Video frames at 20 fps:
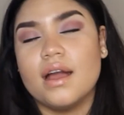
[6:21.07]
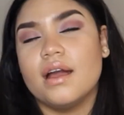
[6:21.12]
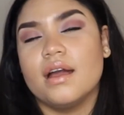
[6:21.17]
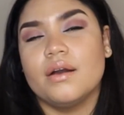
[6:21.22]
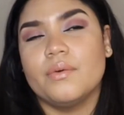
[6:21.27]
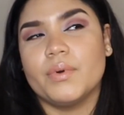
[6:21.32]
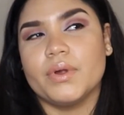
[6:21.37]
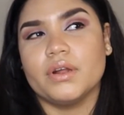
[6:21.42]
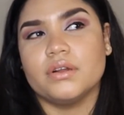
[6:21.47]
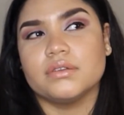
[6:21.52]

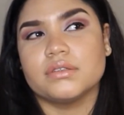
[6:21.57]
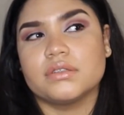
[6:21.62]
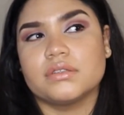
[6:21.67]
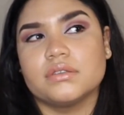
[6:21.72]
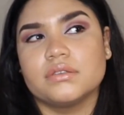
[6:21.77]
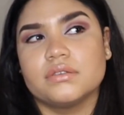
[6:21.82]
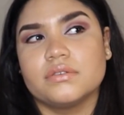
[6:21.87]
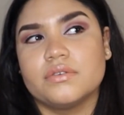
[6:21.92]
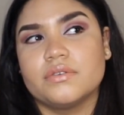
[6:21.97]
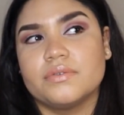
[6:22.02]
What else?
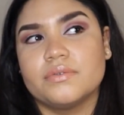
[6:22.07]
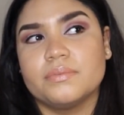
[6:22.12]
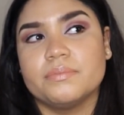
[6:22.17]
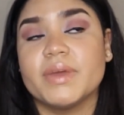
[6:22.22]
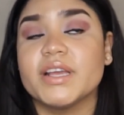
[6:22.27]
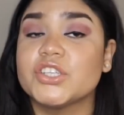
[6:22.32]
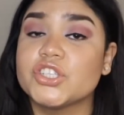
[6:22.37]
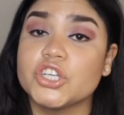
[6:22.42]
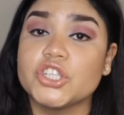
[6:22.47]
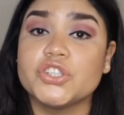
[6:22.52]

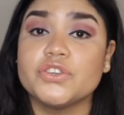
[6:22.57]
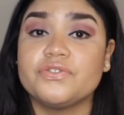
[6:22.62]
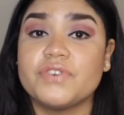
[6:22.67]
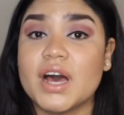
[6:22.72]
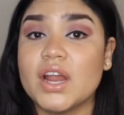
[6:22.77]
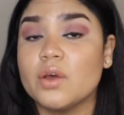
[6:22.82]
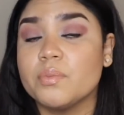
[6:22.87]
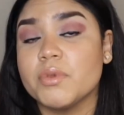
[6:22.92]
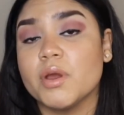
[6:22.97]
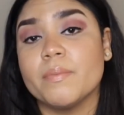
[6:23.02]
Make sure to
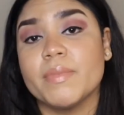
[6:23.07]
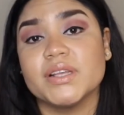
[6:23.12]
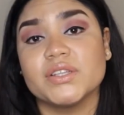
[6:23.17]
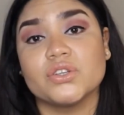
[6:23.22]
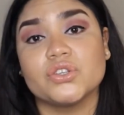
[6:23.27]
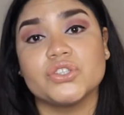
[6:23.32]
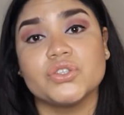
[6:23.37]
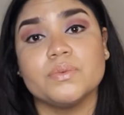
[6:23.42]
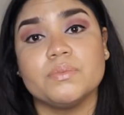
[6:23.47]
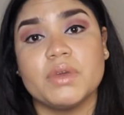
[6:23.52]
follow me on my
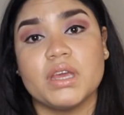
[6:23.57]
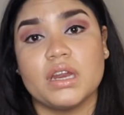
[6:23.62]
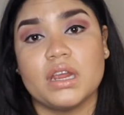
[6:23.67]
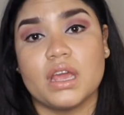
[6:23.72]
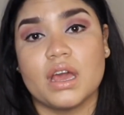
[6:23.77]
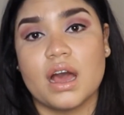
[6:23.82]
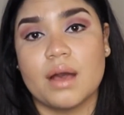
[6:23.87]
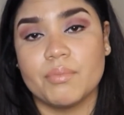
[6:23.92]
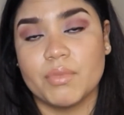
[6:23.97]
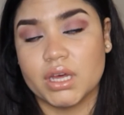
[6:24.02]
social
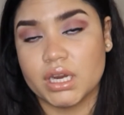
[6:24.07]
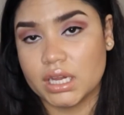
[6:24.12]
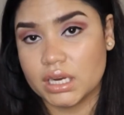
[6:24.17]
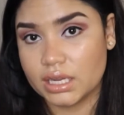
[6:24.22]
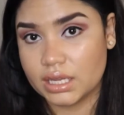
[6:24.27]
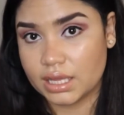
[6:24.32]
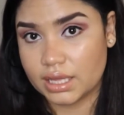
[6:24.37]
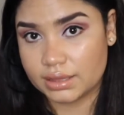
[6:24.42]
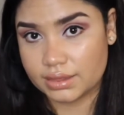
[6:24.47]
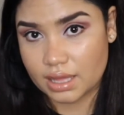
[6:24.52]
media. I'm gonna
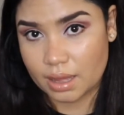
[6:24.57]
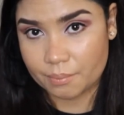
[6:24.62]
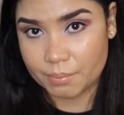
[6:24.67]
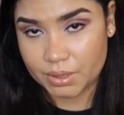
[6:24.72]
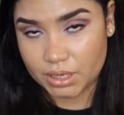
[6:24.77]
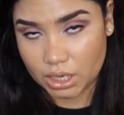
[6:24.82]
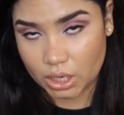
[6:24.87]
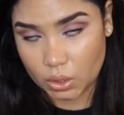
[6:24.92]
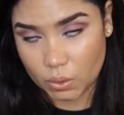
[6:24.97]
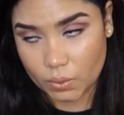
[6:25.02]
link it down
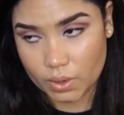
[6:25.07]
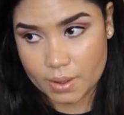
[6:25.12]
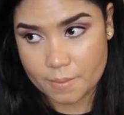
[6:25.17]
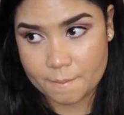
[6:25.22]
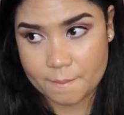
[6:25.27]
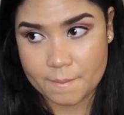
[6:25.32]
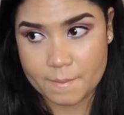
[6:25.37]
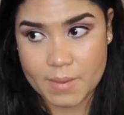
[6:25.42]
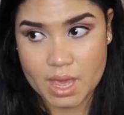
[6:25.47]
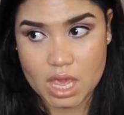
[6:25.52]
below.
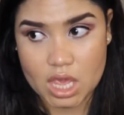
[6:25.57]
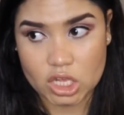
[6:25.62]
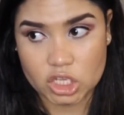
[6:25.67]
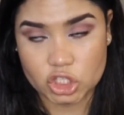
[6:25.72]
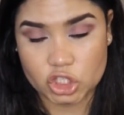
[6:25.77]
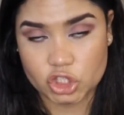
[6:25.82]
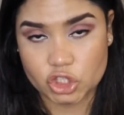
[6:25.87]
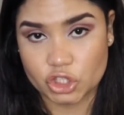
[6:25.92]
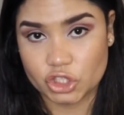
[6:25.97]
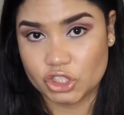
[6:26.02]
Make
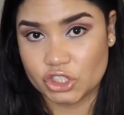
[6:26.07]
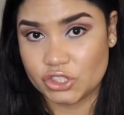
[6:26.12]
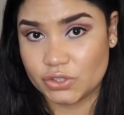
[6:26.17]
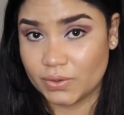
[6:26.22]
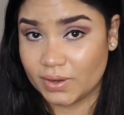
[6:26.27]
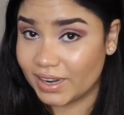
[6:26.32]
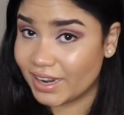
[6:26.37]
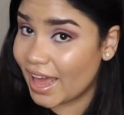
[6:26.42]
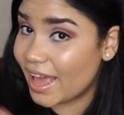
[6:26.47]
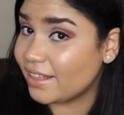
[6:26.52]
sure to
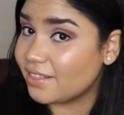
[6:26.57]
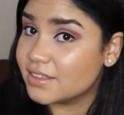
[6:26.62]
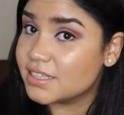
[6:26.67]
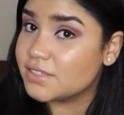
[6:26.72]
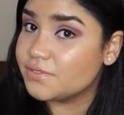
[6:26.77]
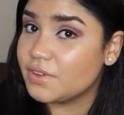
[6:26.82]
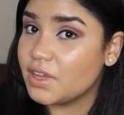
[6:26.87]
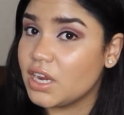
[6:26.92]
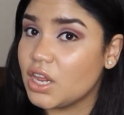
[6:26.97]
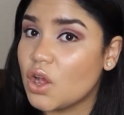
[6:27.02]
like this
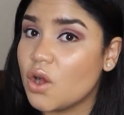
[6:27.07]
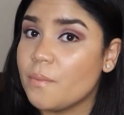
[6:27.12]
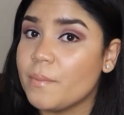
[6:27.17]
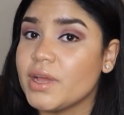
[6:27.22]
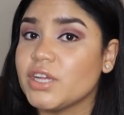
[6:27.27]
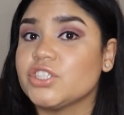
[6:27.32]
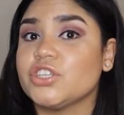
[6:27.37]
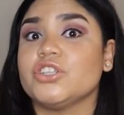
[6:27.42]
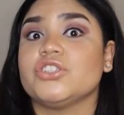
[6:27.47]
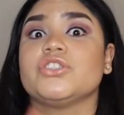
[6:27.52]
video.
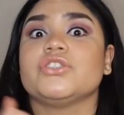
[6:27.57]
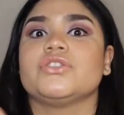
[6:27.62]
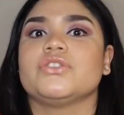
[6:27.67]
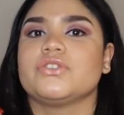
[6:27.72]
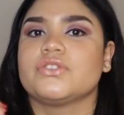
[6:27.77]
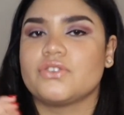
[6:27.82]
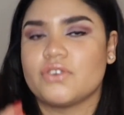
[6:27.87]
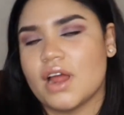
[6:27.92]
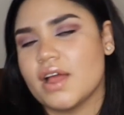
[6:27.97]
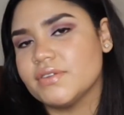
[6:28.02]
Make sure to
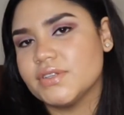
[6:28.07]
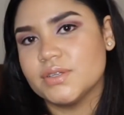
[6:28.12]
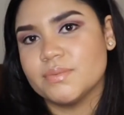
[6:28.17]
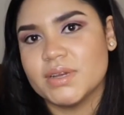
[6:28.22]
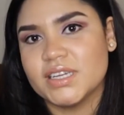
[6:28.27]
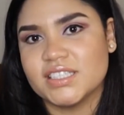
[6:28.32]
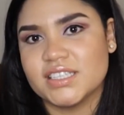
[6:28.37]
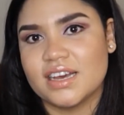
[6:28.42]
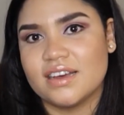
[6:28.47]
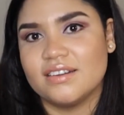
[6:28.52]
subscribe to
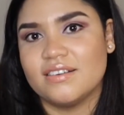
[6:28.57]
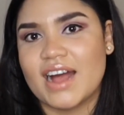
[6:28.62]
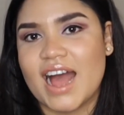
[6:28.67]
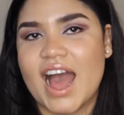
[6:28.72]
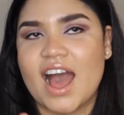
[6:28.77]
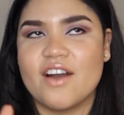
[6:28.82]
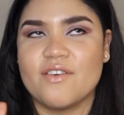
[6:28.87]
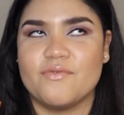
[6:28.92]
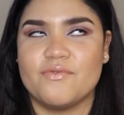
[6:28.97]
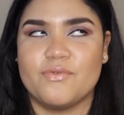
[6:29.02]
my channel. I
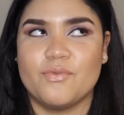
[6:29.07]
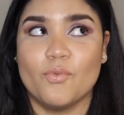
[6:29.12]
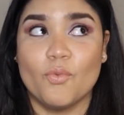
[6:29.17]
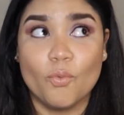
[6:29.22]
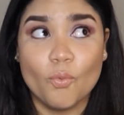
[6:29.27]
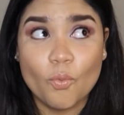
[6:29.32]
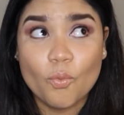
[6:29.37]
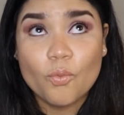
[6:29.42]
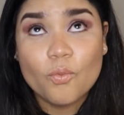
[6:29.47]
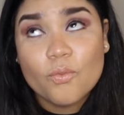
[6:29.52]
have
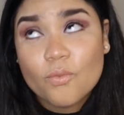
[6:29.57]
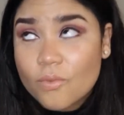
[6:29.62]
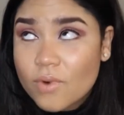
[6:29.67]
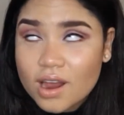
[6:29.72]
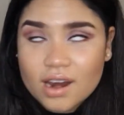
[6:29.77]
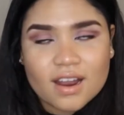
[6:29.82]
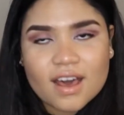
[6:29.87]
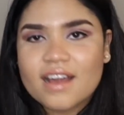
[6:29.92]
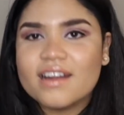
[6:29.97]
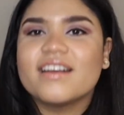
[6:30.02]

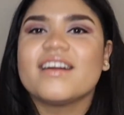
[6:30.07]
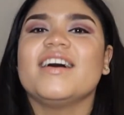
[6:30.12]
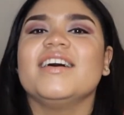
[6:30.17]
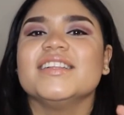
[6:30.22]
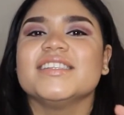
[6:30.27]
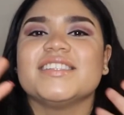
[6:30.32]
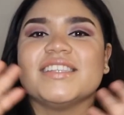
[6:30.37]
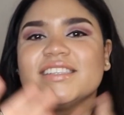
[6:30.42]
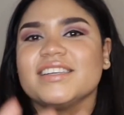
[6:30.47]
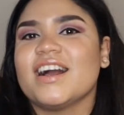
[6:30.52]
a lot of
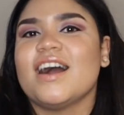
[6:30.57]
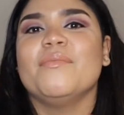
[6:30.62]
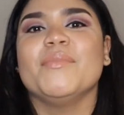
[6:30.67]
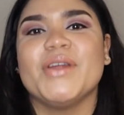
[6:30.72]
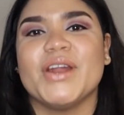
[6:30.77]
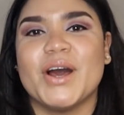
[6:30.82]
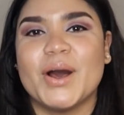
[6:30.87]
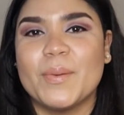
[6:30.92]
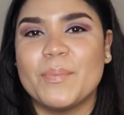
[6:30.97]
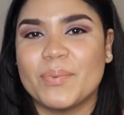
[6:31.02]
content
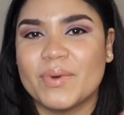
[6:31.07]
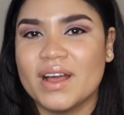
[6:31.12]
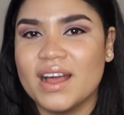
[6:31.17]
coming up.